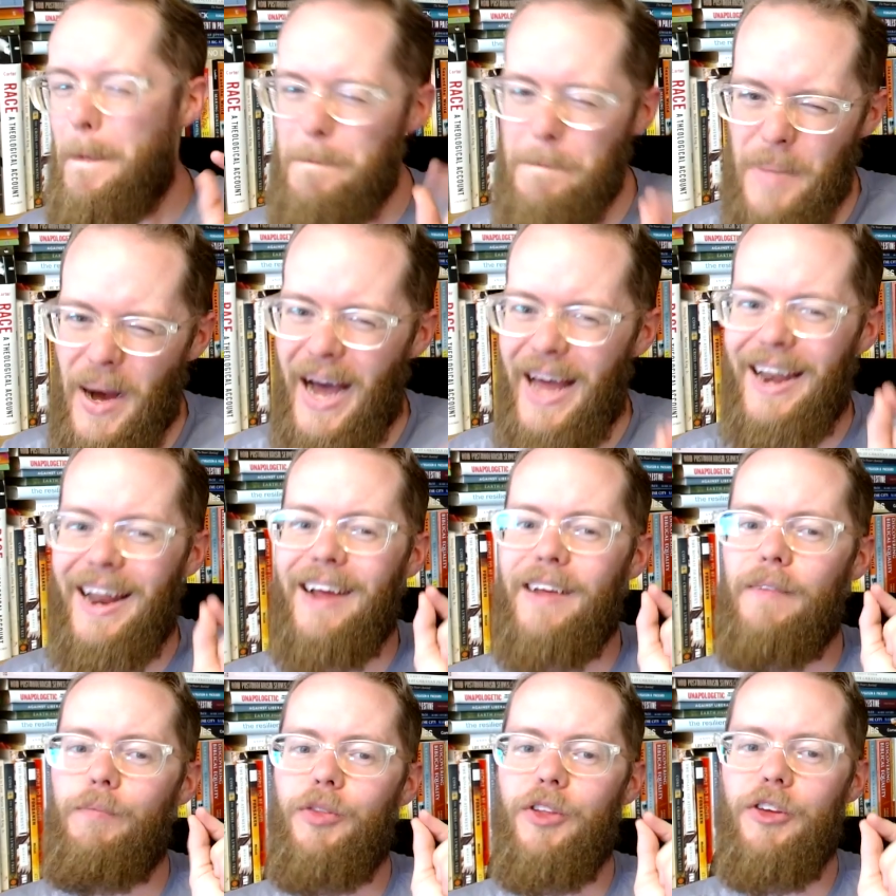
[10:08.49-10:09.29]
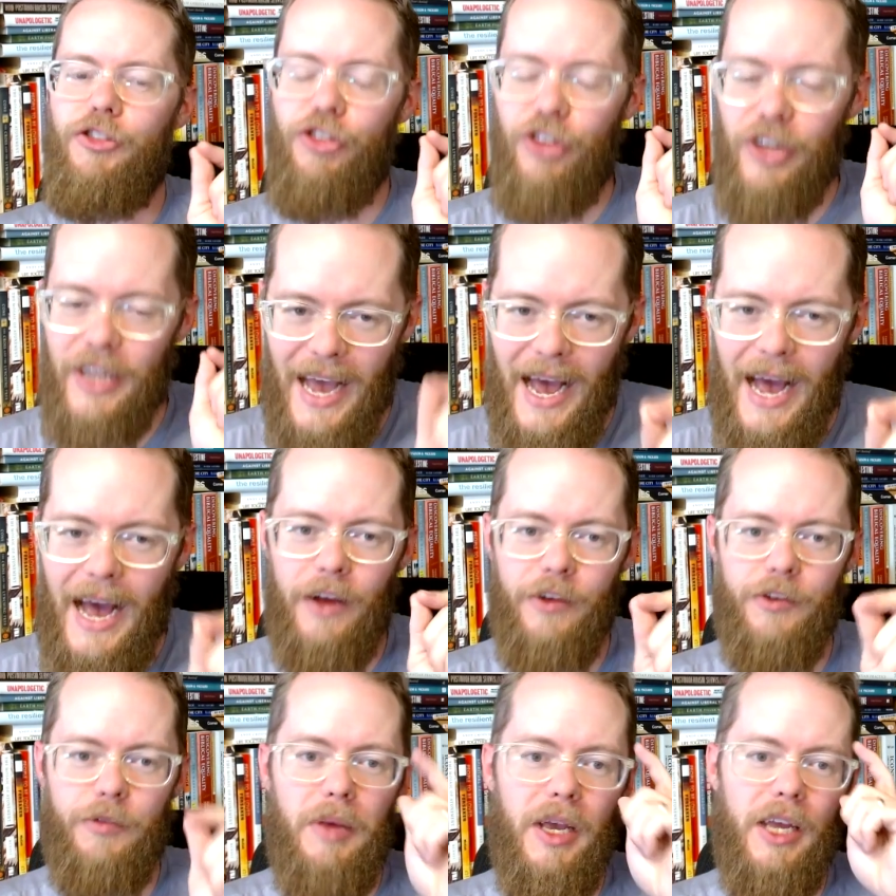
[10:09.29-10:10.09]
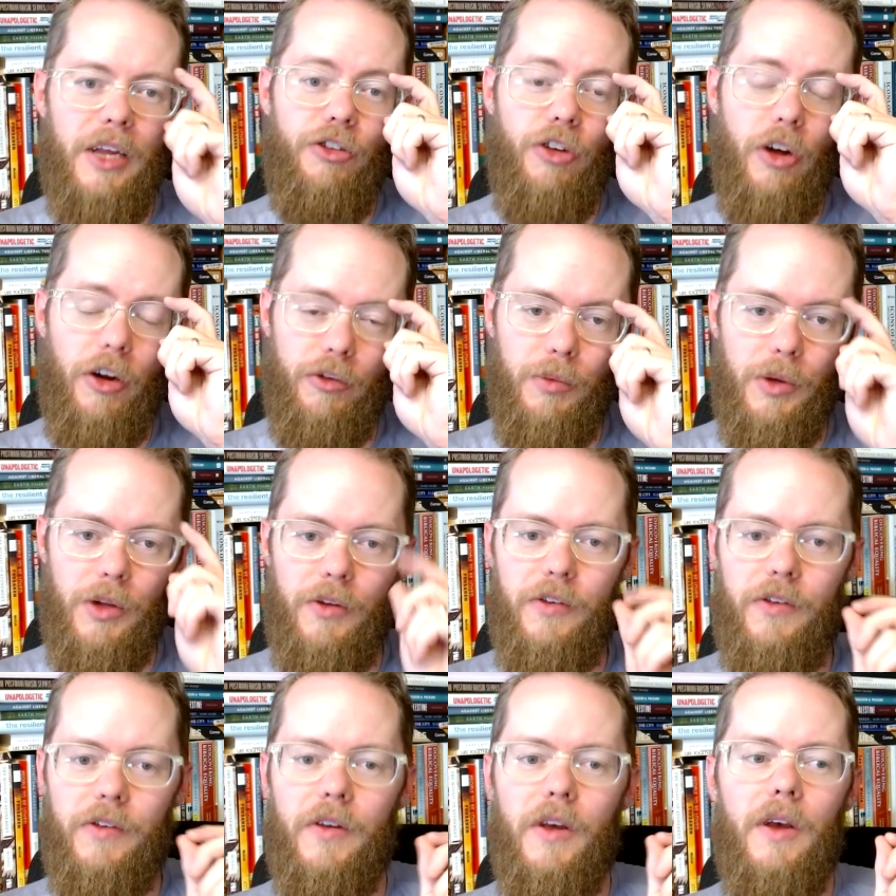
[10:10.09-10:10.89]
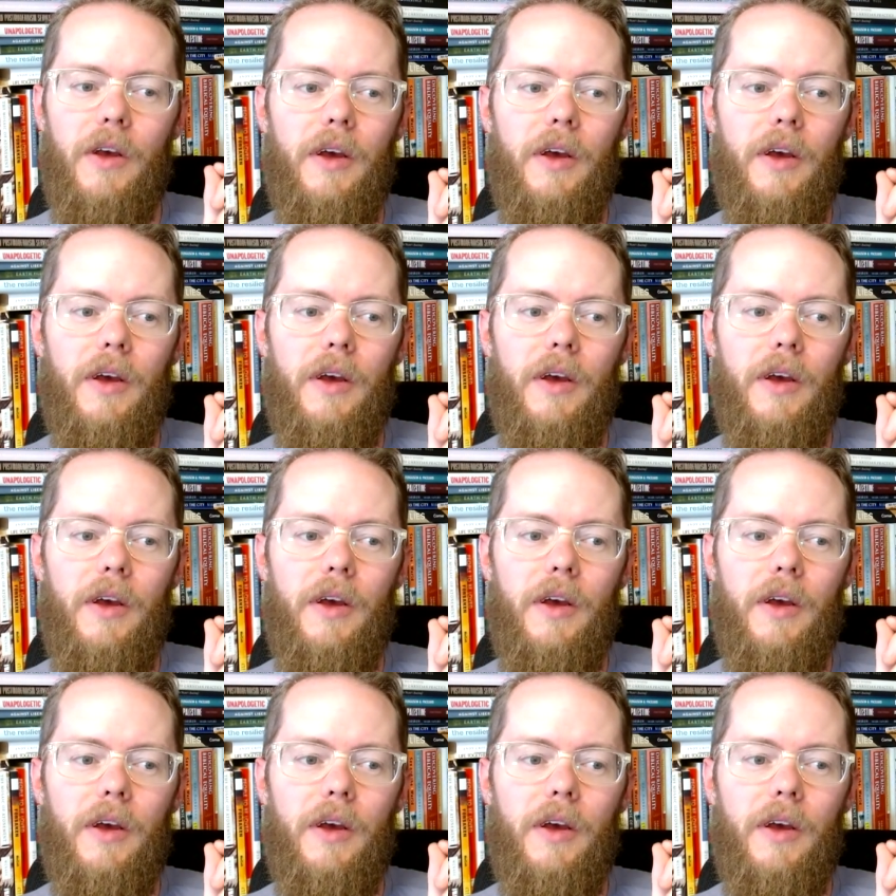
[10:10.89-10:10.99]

But she has made judgments,